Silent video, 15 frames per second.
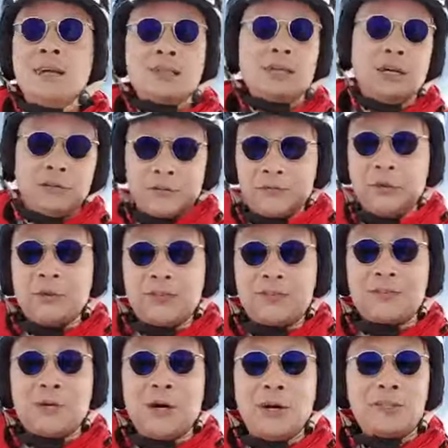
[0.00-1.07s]
so I was
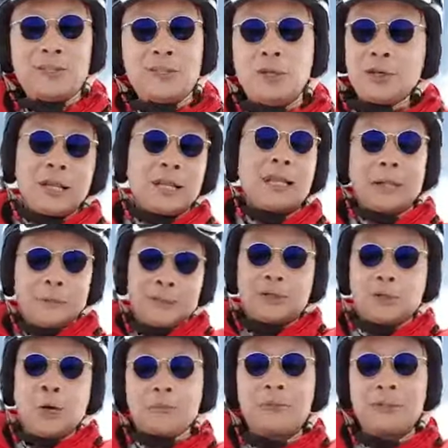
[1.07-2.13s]
focused on climbing
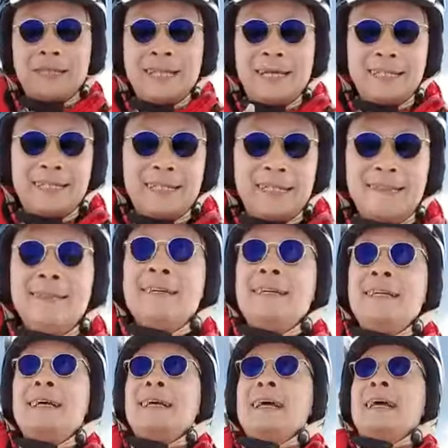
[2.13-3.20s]
the corporate ladder,
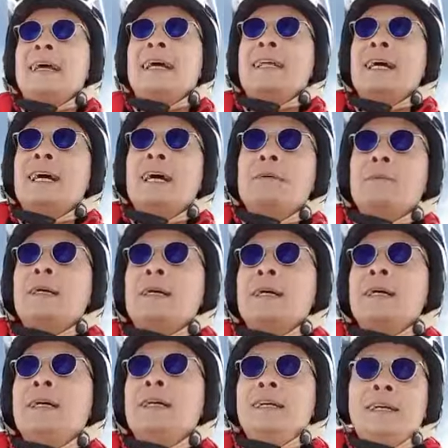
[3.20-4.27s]
and
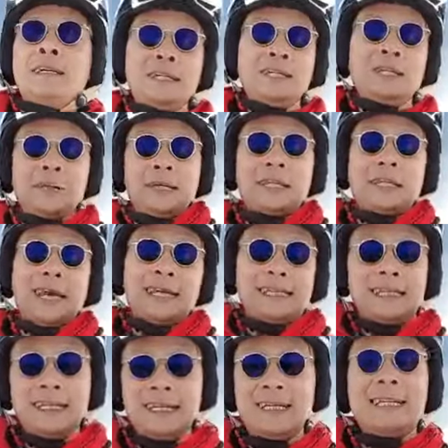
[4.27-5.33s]
knowing that
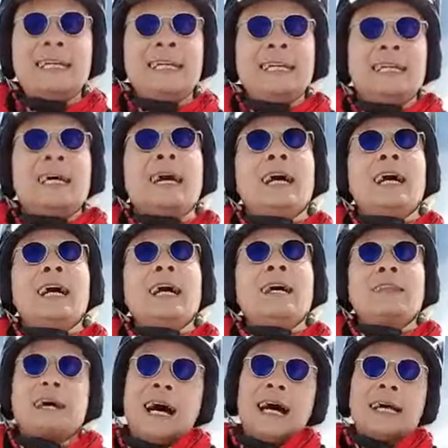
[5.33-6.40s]

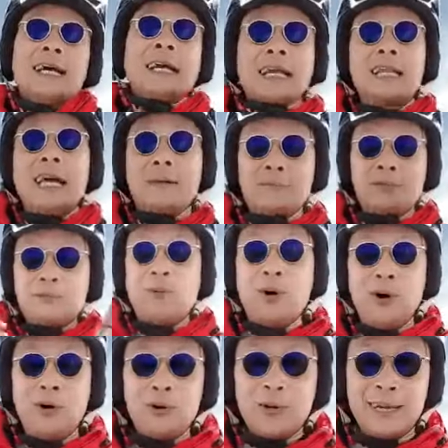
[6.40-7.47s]
the higher I climb, the
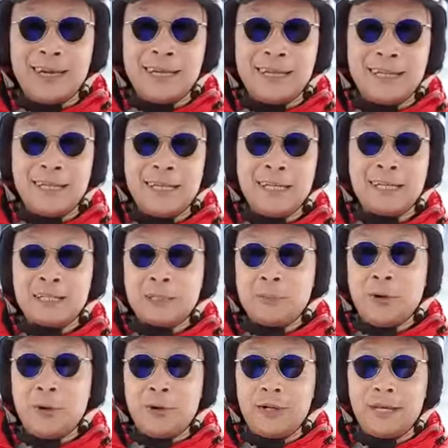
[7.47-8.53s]
more
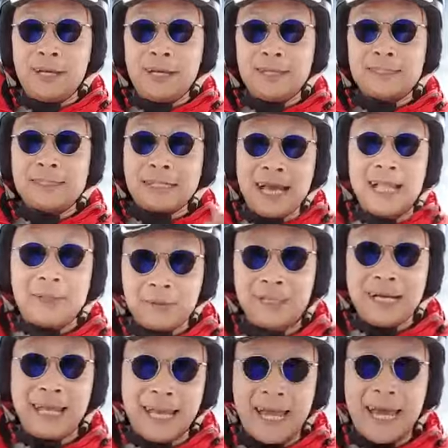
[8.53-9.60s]

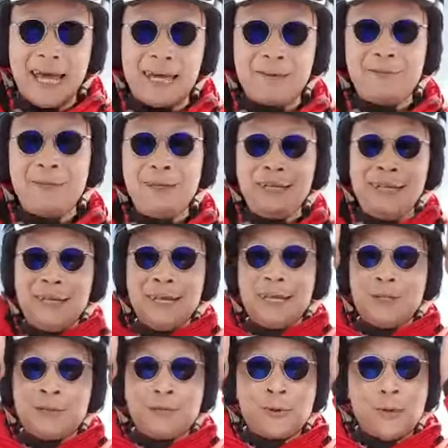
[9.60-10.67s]
salary I have,
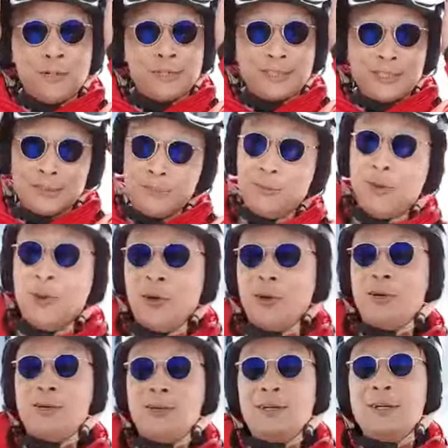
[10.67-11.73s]
and of course the
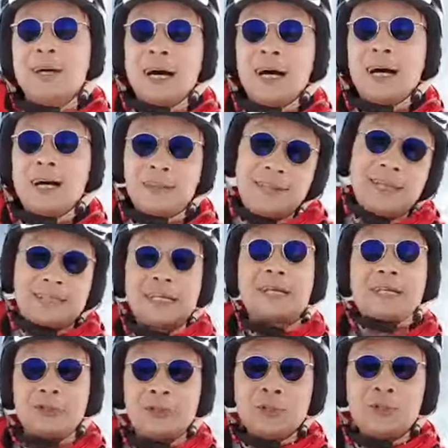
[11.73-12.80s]
more things I
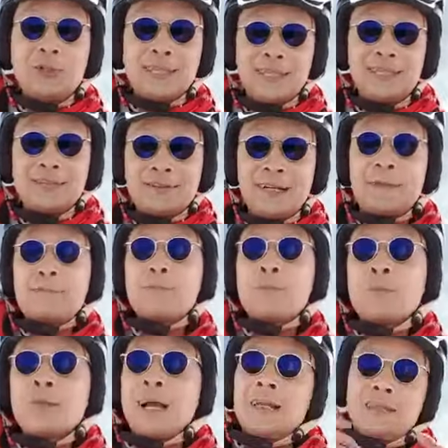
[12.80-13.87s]
can do with it, right?
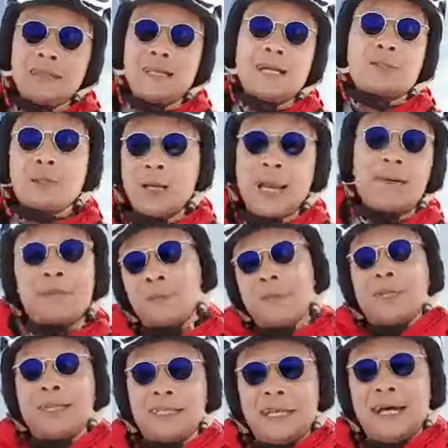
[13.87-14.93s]
I think that's what
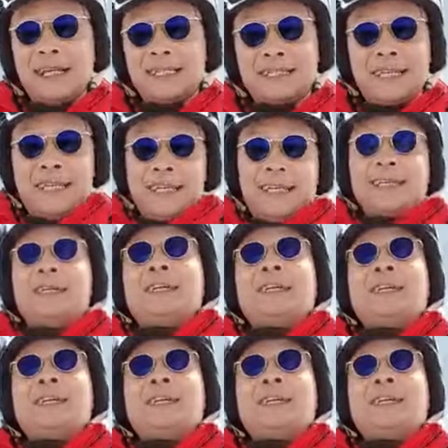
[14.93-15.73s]
everybody does. They